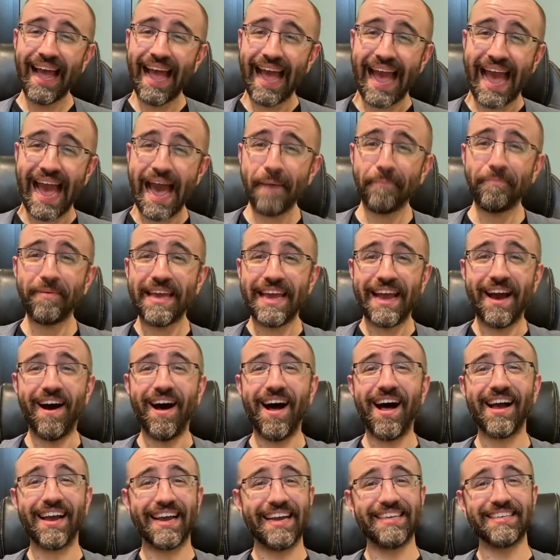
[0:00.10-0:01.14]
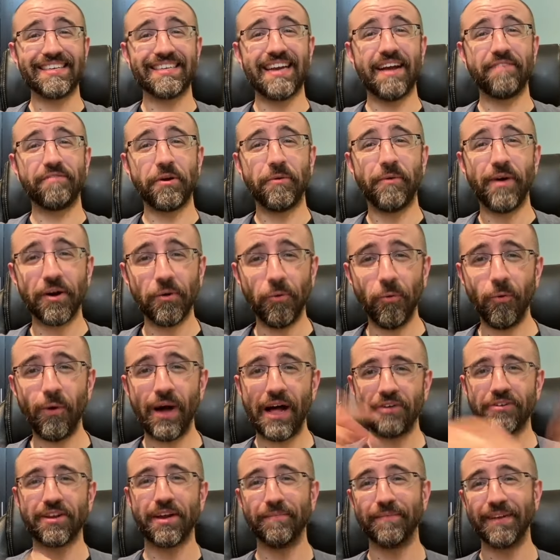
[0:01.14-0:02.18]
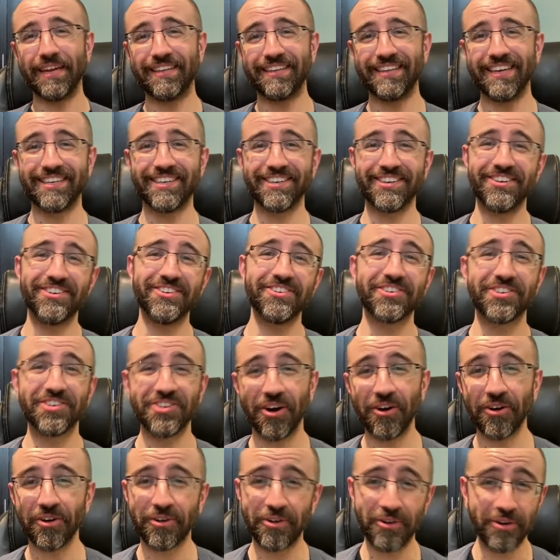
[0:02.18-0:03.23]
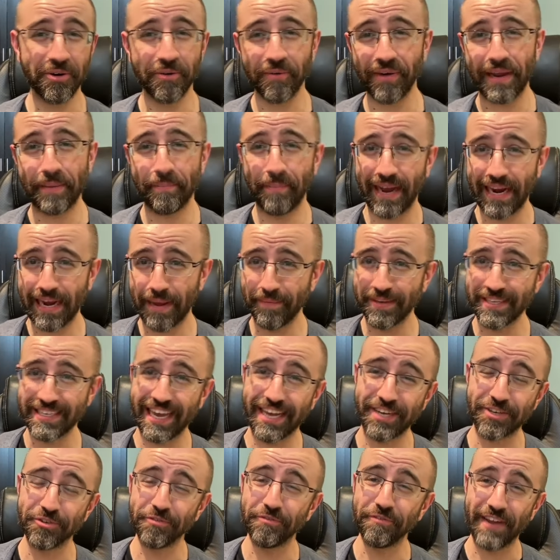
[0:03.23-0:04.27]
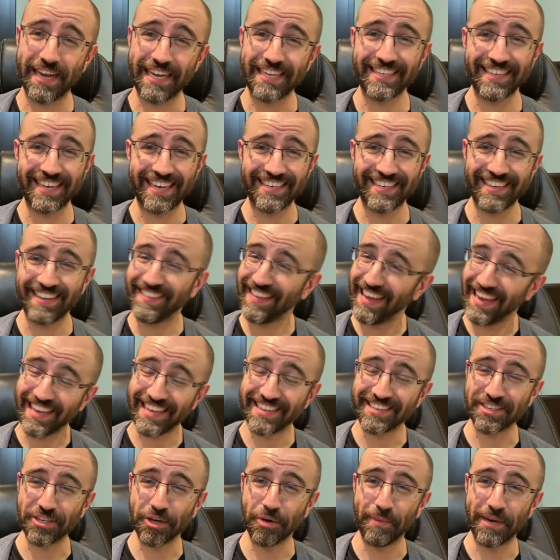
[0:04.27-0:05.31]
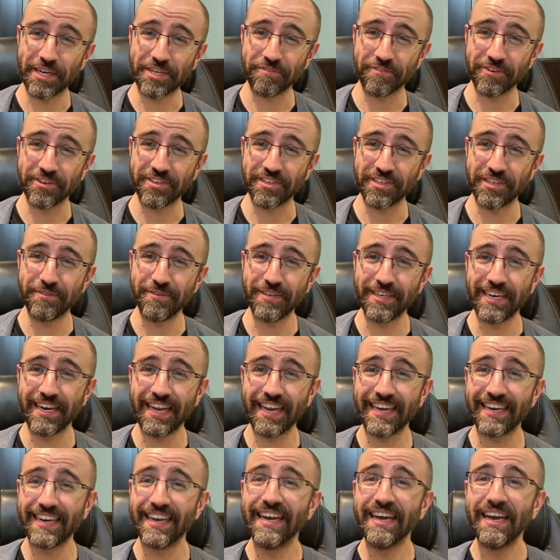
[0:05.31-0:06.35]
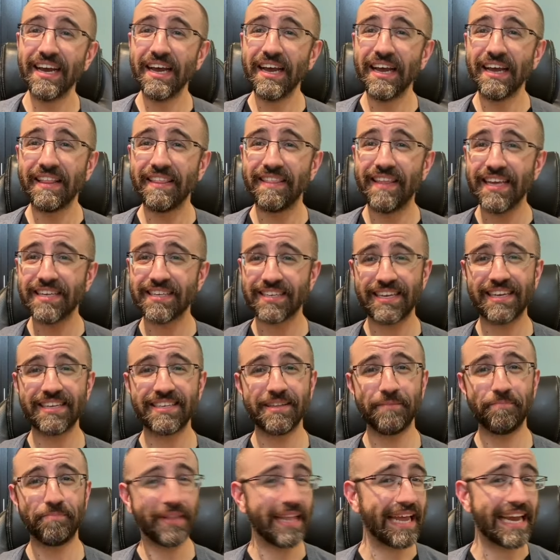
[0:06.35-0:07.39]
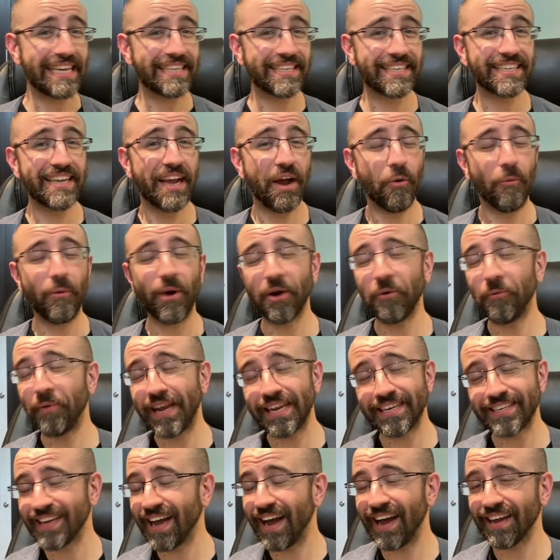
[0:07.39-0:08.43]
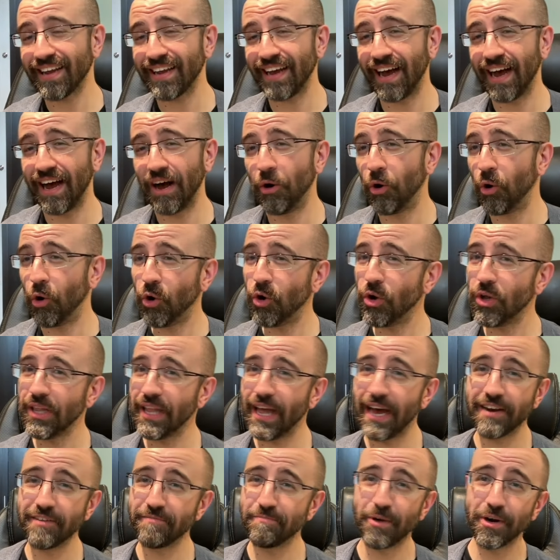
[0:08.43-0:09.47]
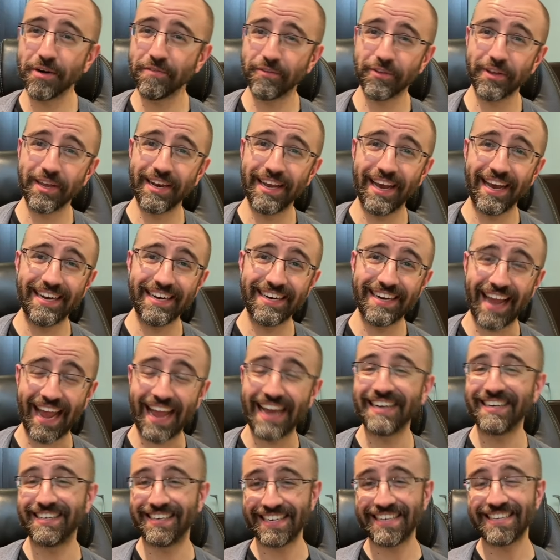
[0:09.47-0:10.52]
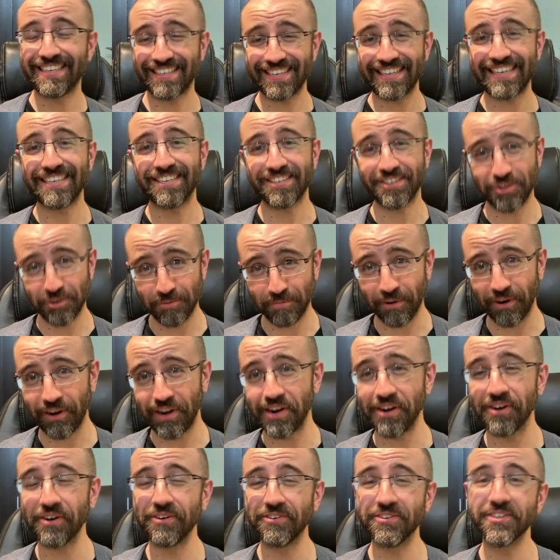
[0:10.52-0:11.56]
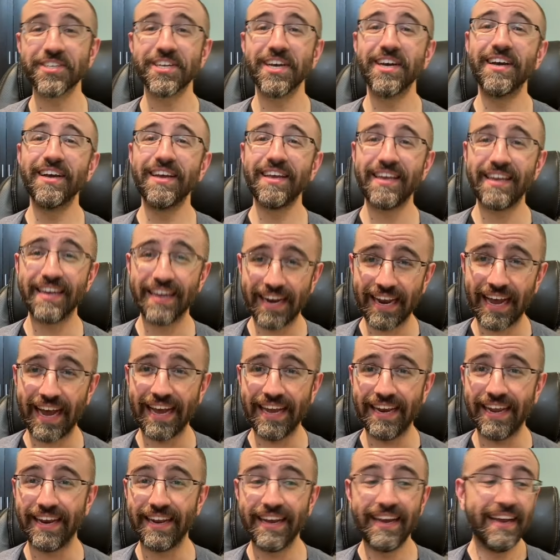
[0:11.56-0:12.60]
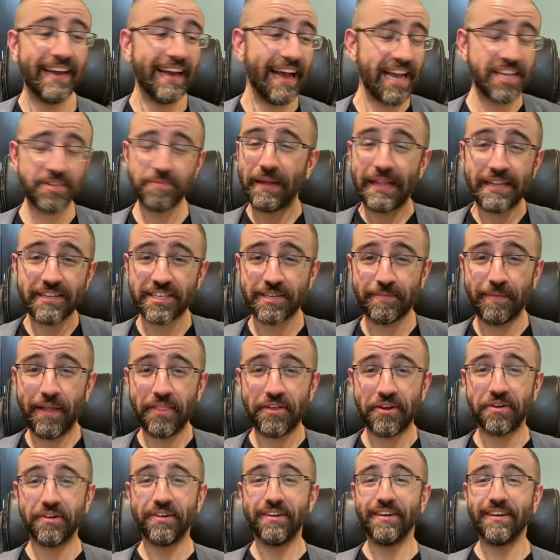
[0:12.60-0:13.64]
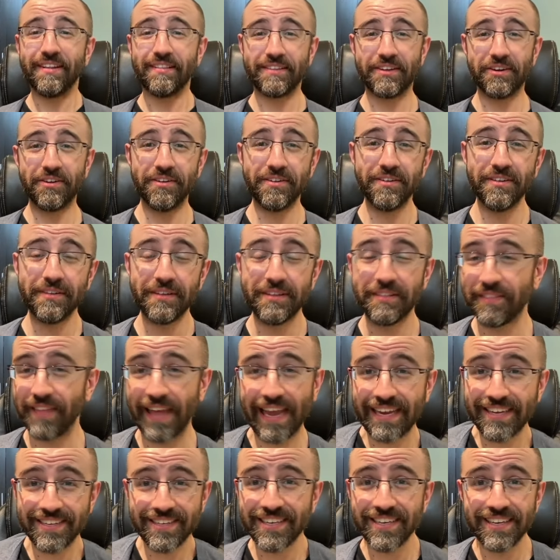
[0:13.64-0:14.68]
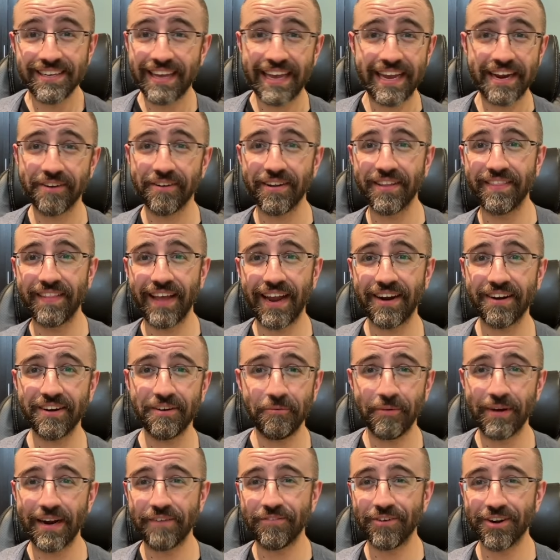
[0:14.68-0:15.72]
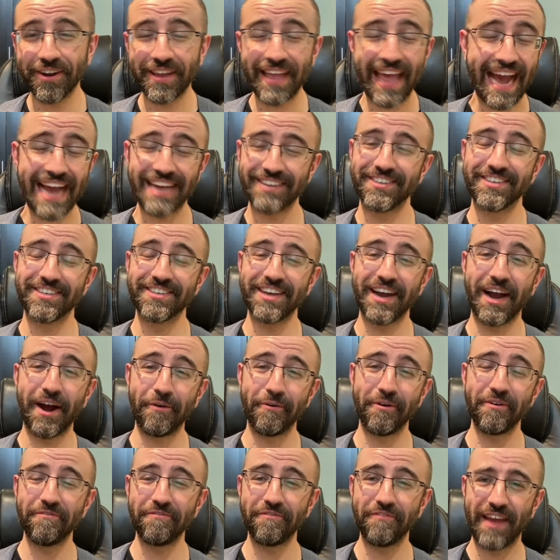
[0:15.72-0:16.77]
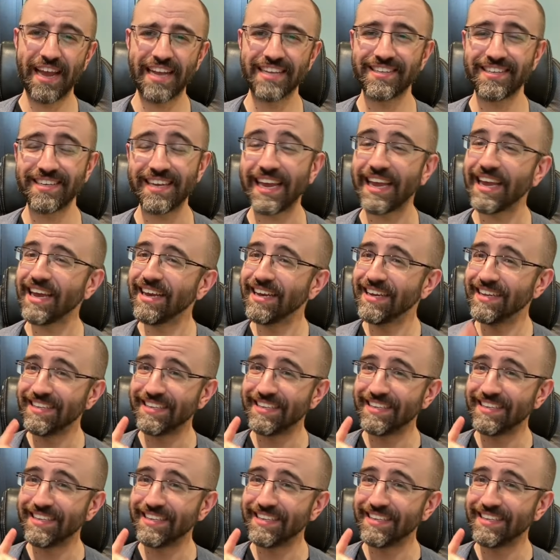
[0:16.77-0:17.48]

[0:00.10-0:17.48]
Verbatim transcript: Happy August, everyone. Welcome to Digital Charcuterie. My name is Andrew Fantasia. Thank you so much for tuning in. This is the place where we talk a whole lot of Marvel United and D C Super Heroes United, as well as some other little things here and there, whatever catches our fancy.